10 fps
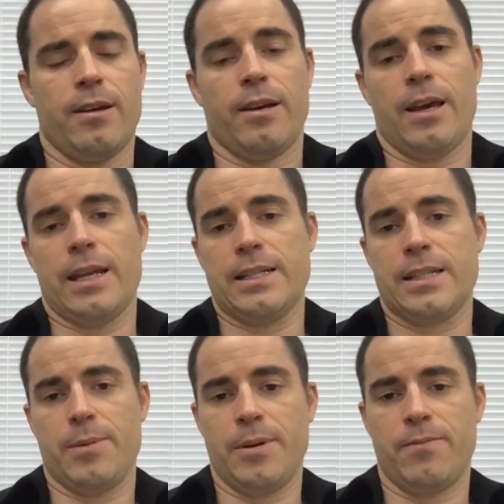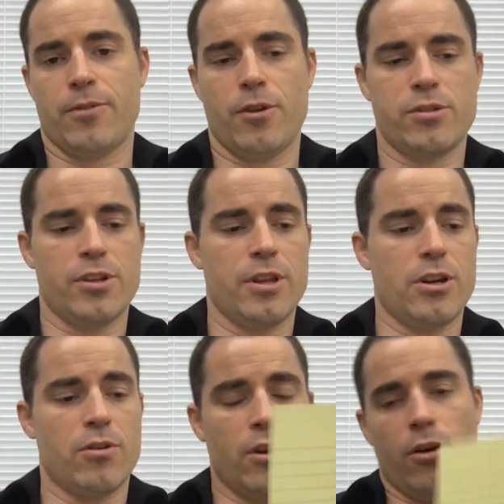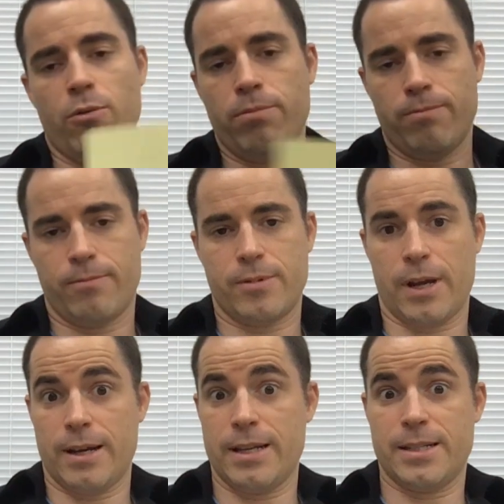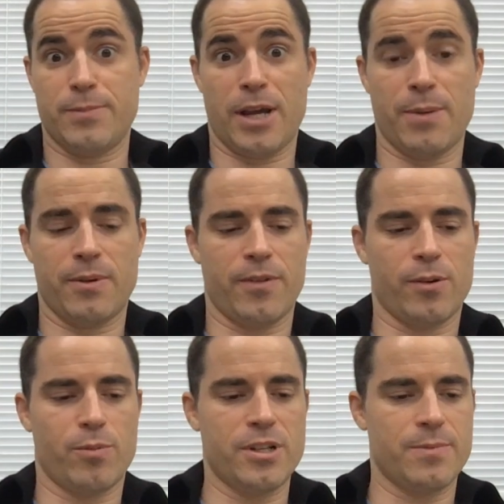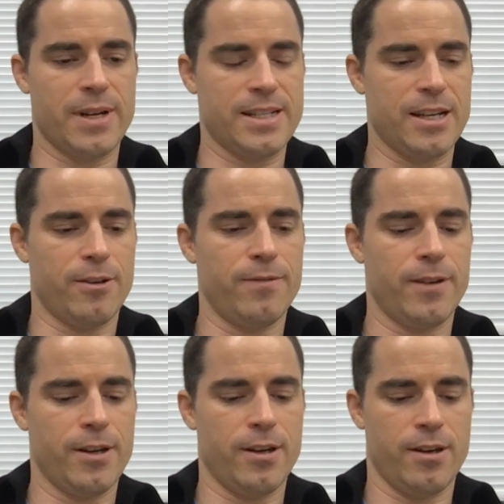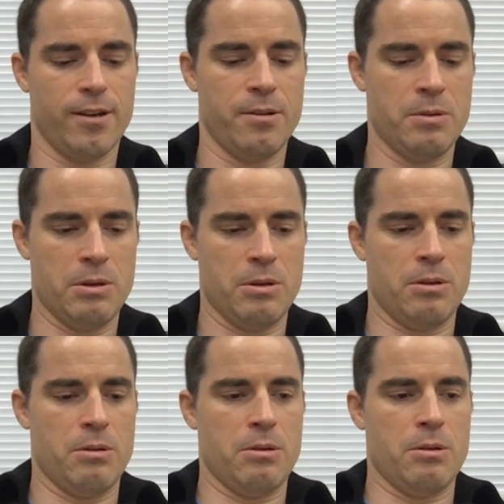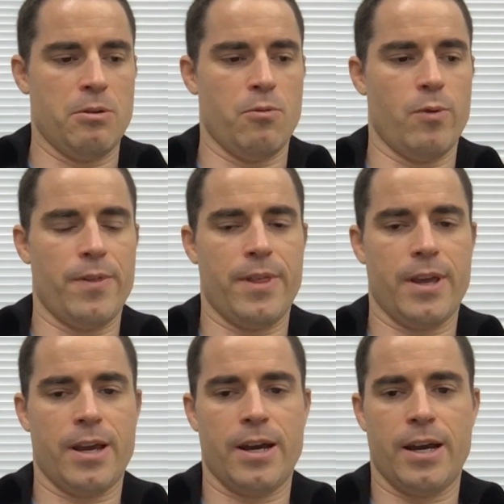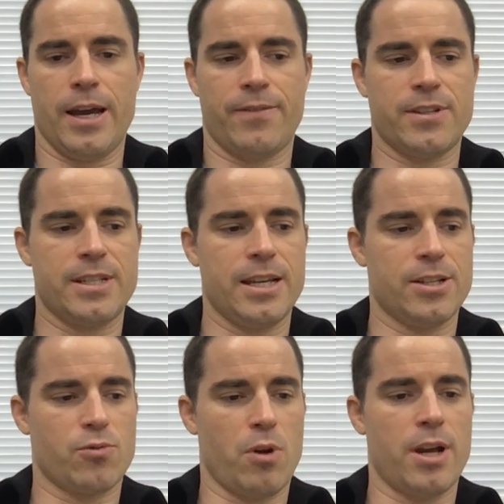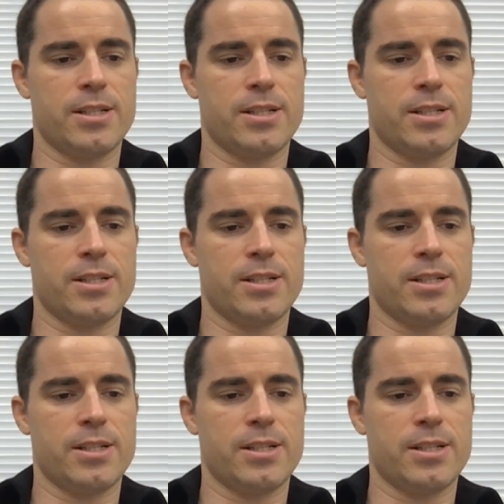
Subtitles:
And as someone, for those of you that don't know, I did some time in federal prison myself, and one thing I have to say is Ross